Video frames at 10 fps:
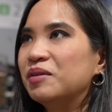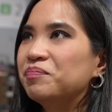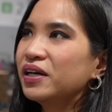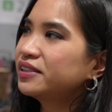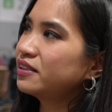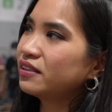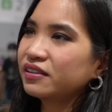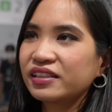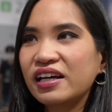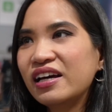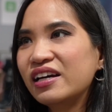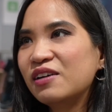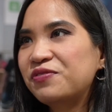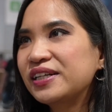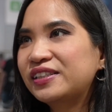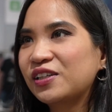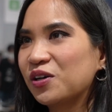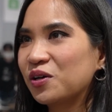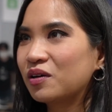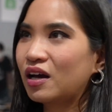but yeah, I think
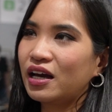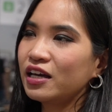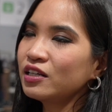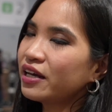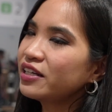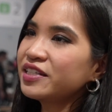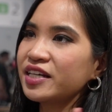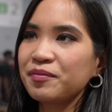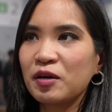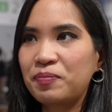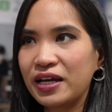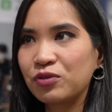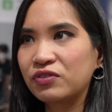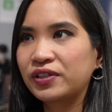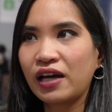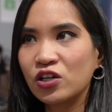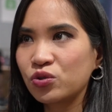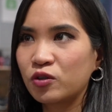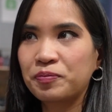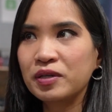anytime I played with
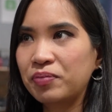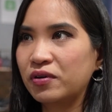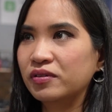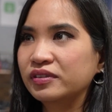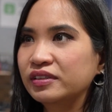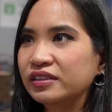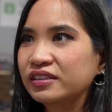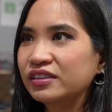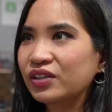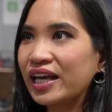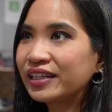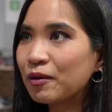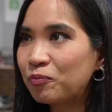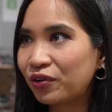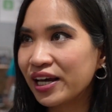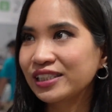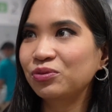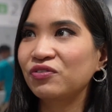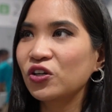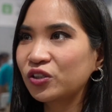casual people and they press
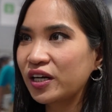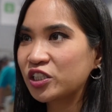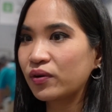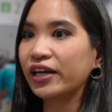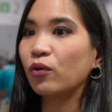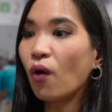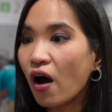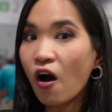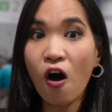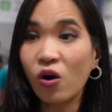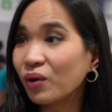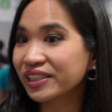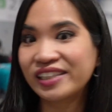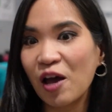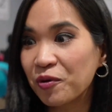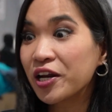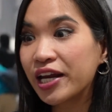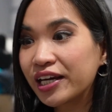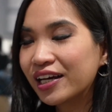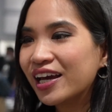reversal edge, I'm like, whoa, what's
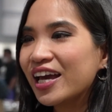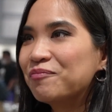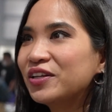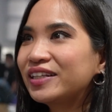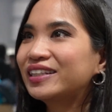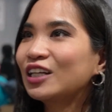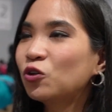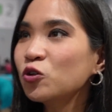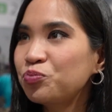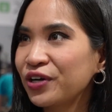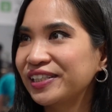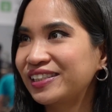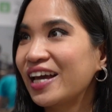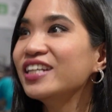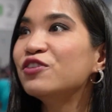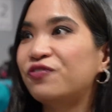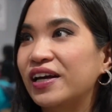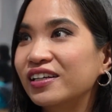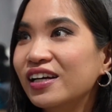happening? But they don't press anything.